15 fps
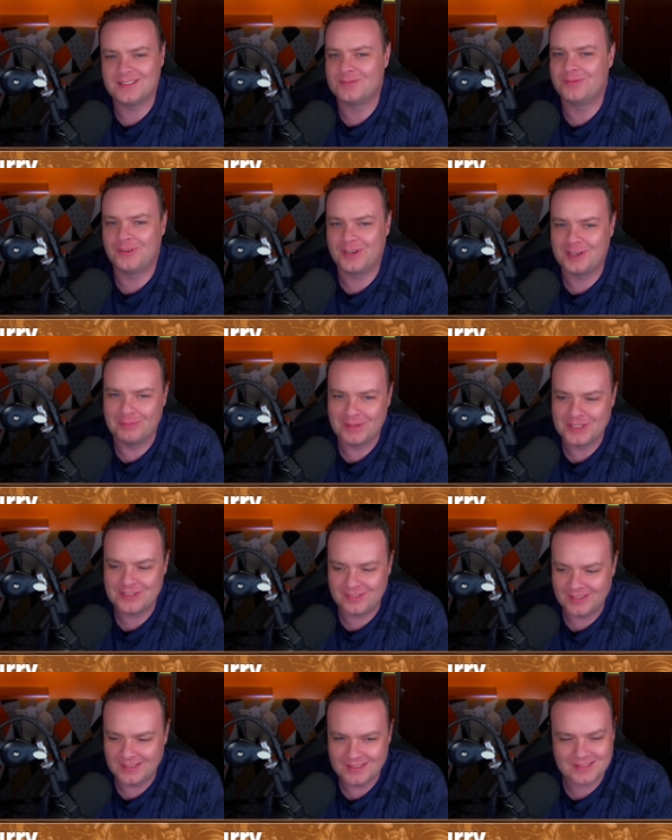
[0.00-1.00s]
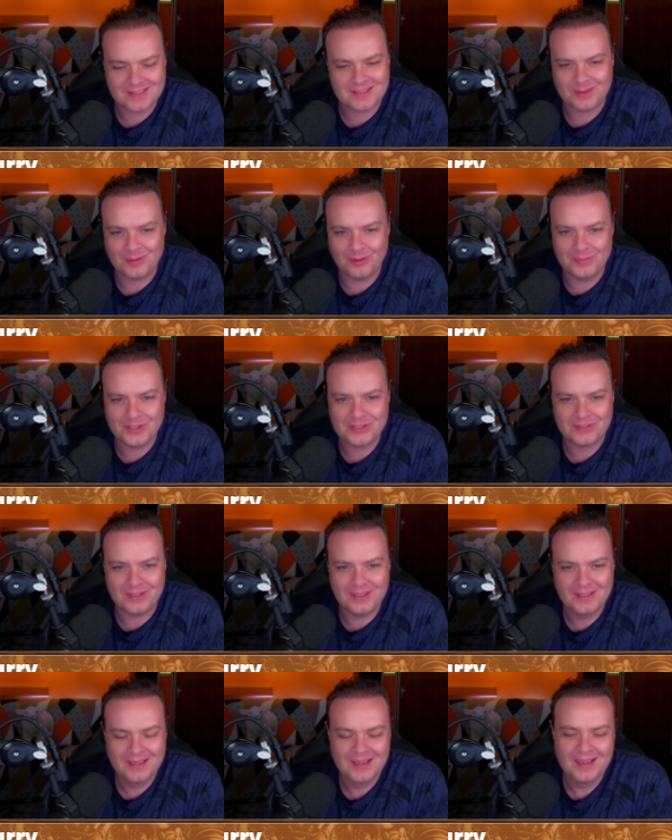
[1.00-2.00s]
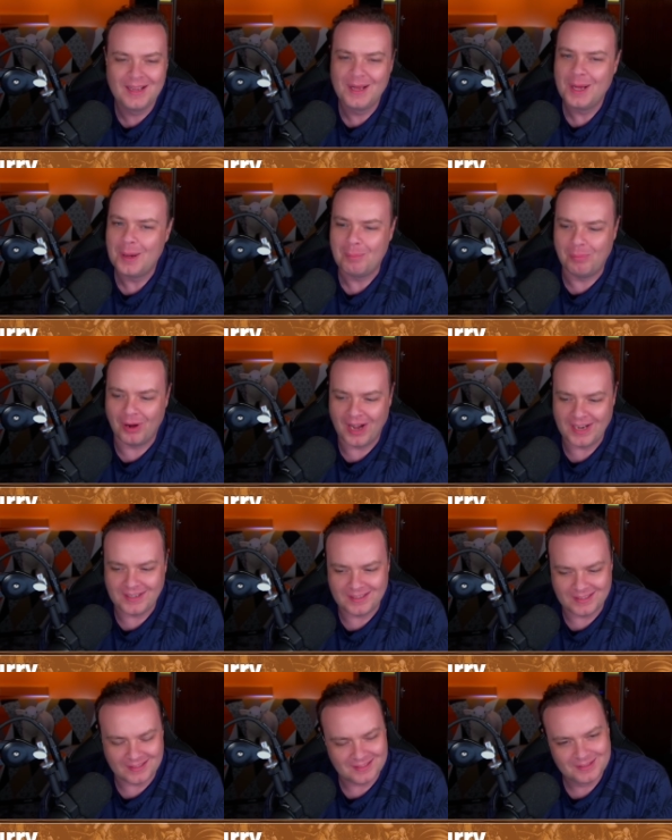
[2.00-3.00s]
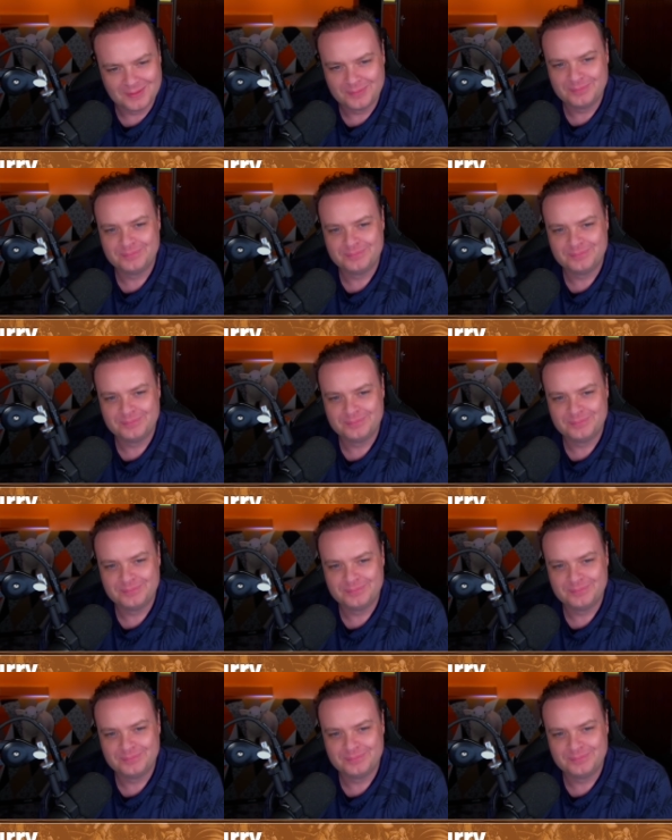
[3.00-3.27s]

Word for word: It's a fucking mystery. It's a total mystery. But I did.